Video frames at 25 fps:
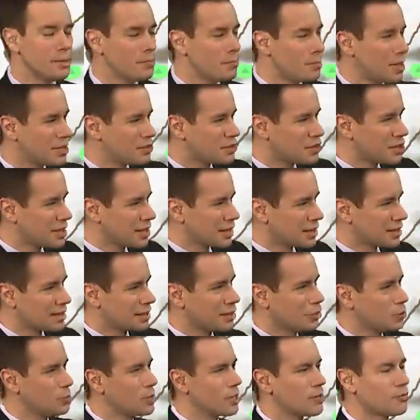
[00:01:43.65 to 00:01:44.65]
May see a
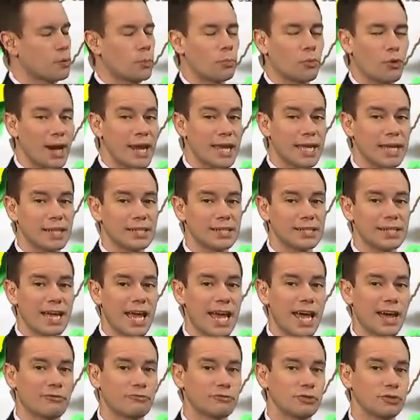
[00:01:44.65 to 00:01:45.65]
little bit of a break into the
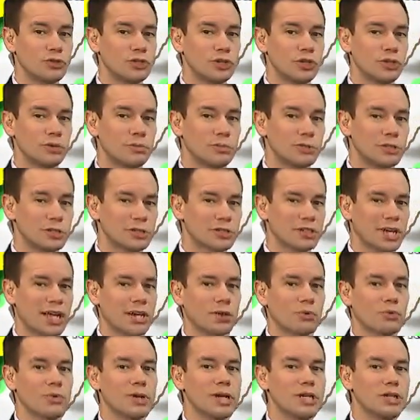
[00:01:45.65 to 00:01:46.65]
afternoon, but just
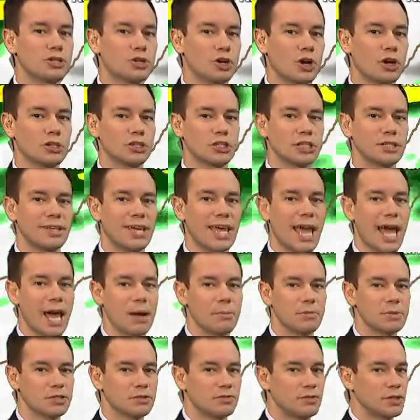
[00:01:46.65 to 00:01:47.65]
kind of recharging the
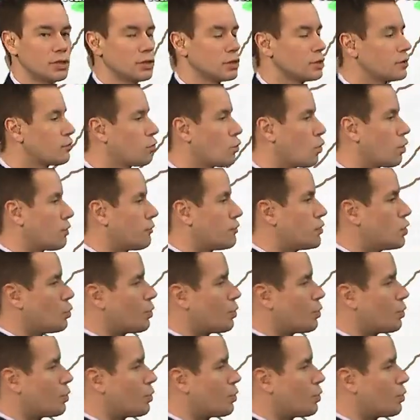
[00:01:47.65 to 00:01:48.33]
atmosphere for a few